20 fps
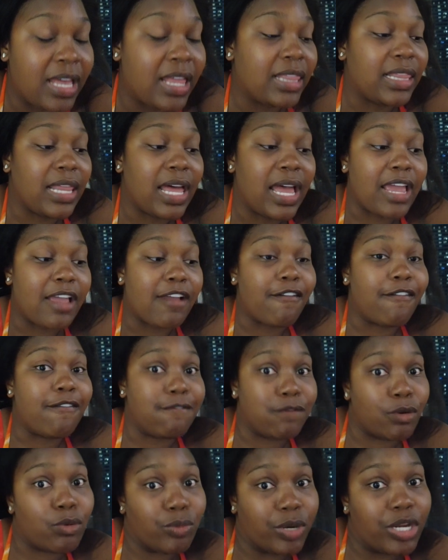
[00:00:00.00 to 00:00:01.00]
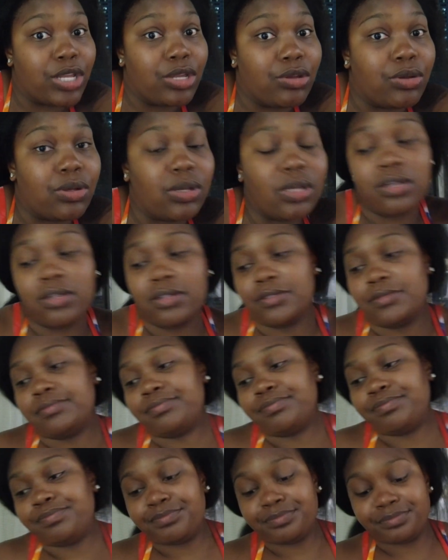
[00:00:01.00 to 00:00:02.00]
Like, for real.
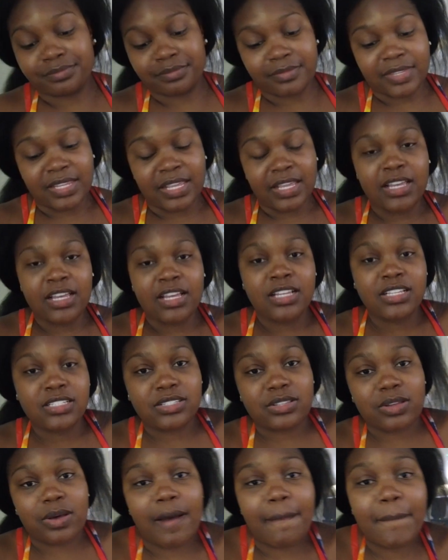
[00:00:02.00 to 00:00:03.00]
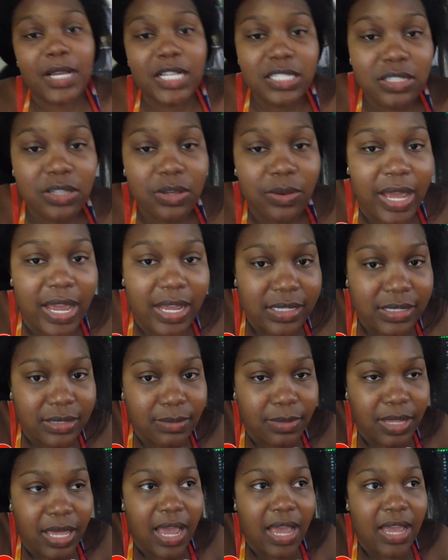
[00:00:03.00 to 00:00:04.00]
So I'm about to go ask
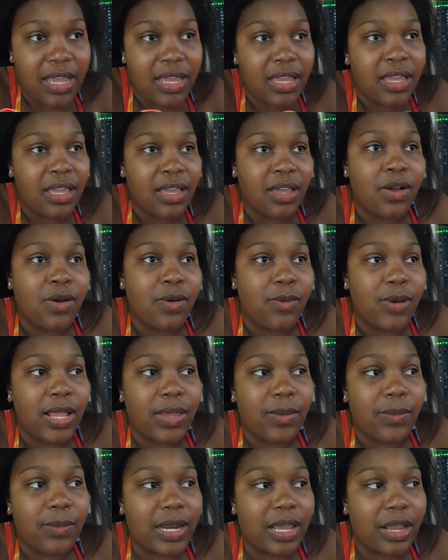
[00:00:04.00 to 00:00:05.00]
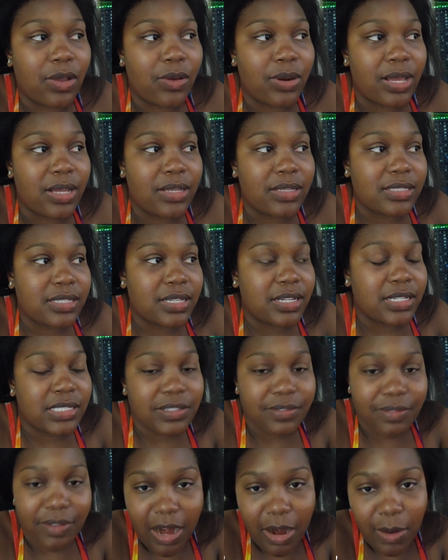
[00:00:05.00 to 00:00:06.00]
them that when I go downstairs
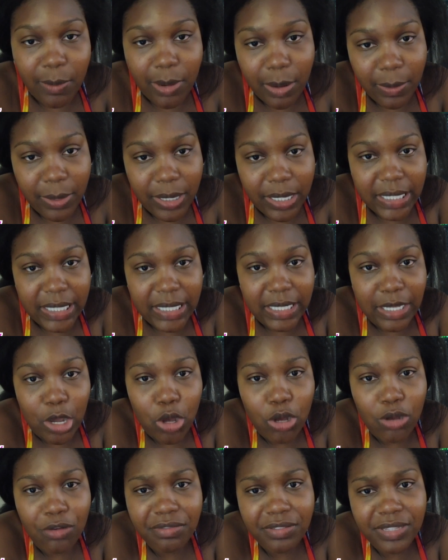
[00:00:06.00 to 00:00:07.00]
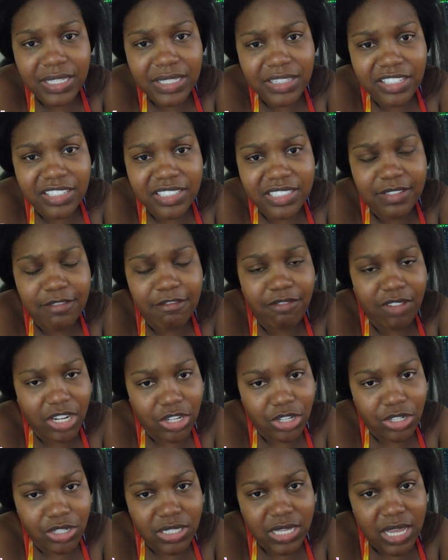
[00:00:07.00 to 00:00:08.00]
to figure out what I want to eat. Hopefully there's some
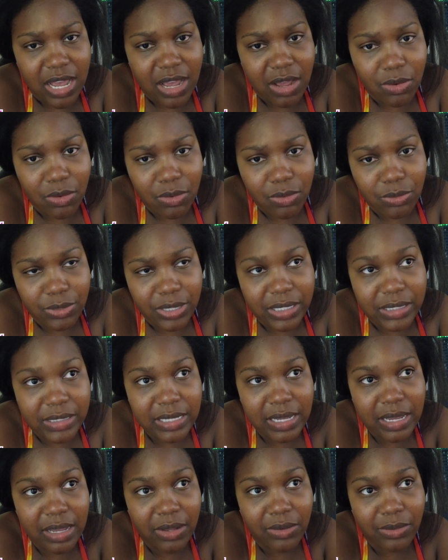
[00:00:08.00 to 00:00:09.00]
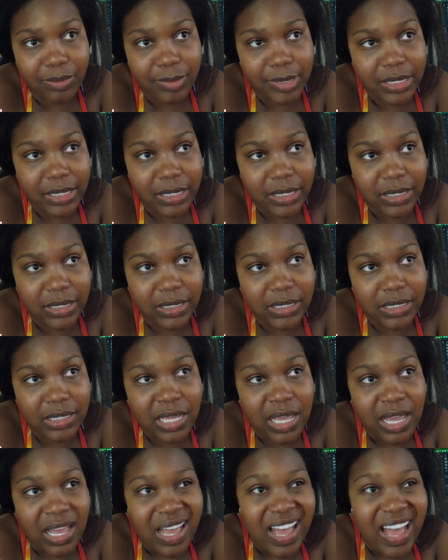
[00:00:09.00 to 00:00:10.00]
vendors out in town, because
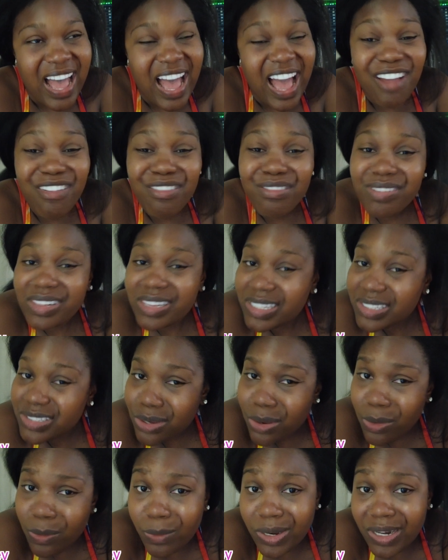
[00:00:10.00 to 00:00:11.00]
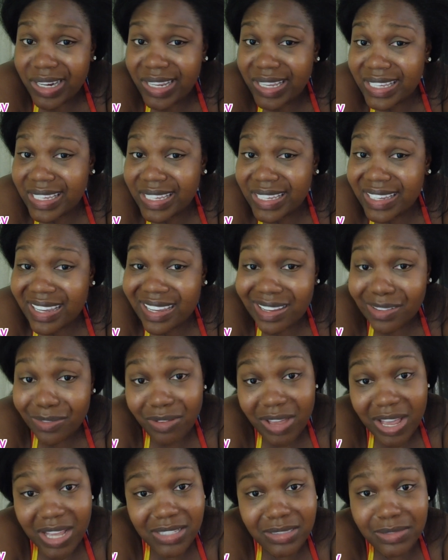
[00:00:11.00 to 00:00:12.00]
I really don't want to eat
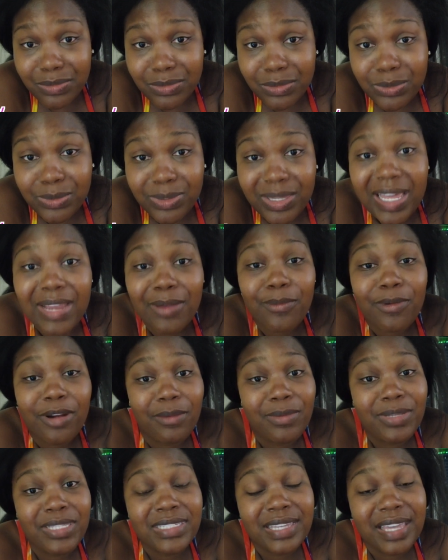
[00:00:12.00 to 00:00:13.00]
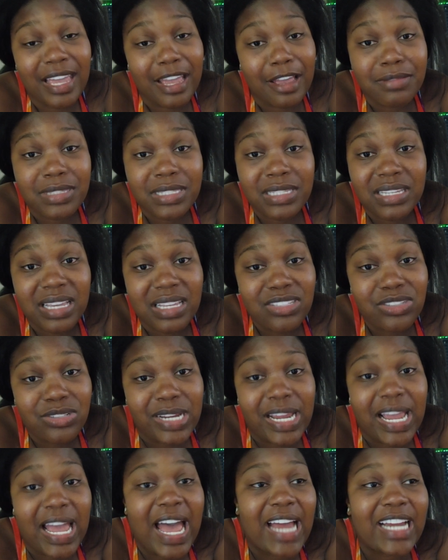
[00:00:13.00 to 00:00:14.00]
fast food. Like, when I went to KFC
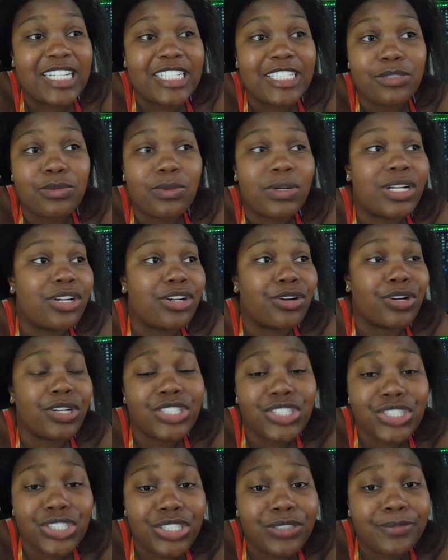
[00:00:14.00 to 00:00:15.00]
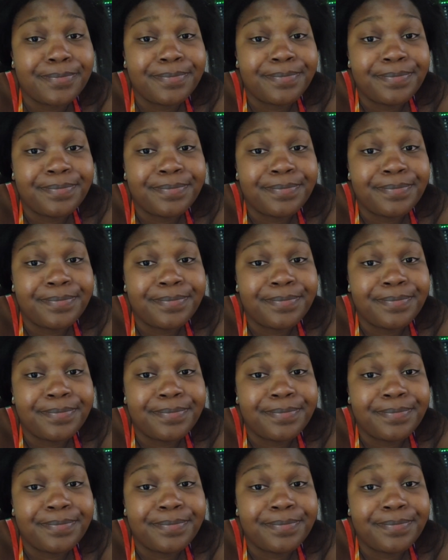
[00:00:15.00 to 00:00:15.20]
yesterday, I just wanted a cruncher.